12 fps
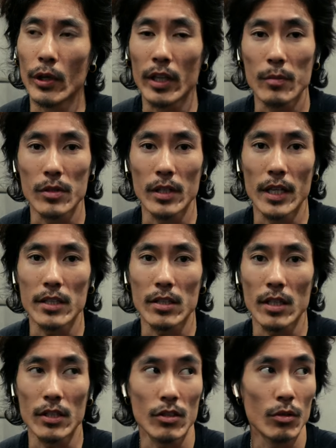when it comes to the
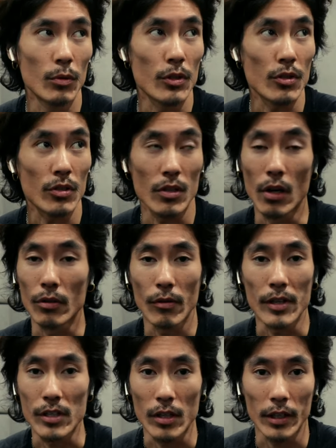exercise, you don't want to just go
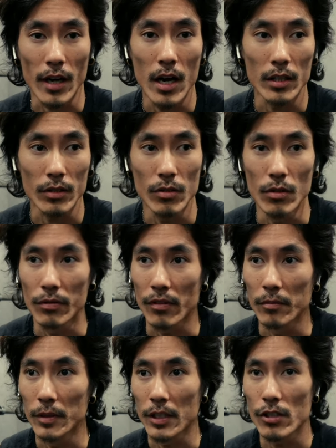crazy like hardcore
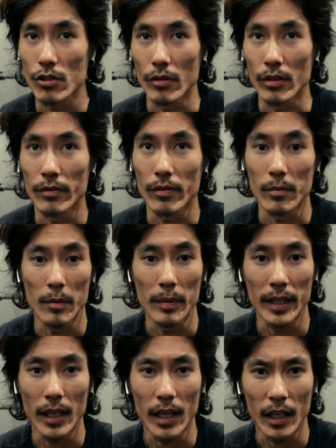from like straight from the
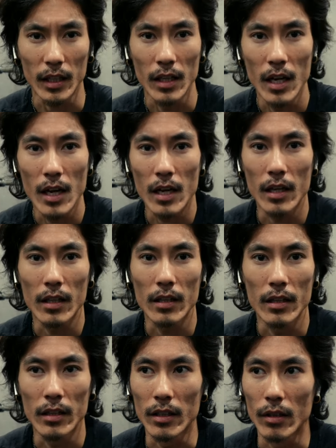beginning,
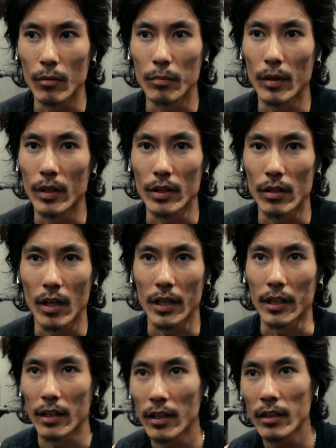you know, but you're
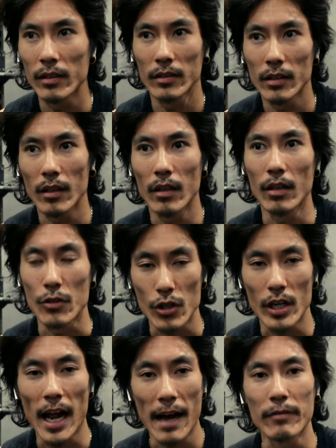like, oh
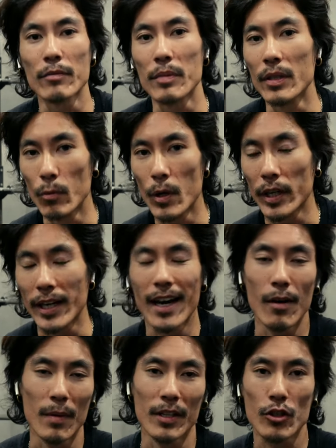shit, I haven't been working
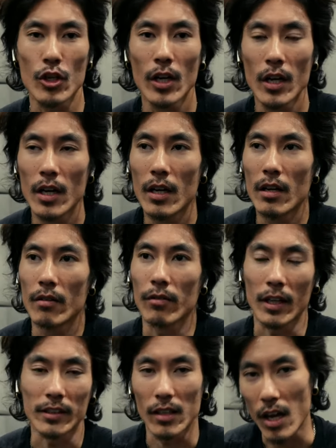out much for
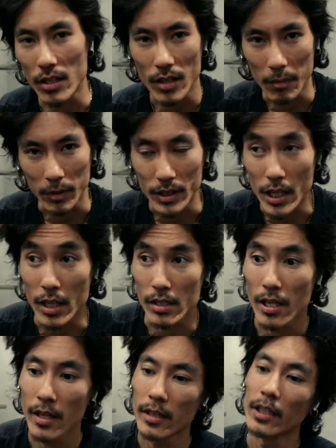like the last couple of
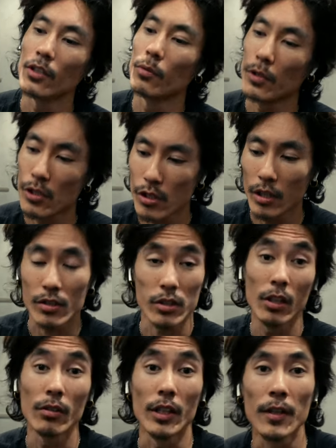years. Then you want to start
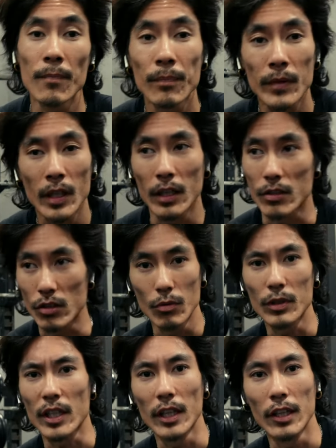slowly because you don't
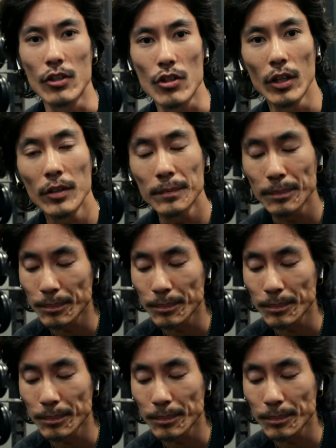want to get injured.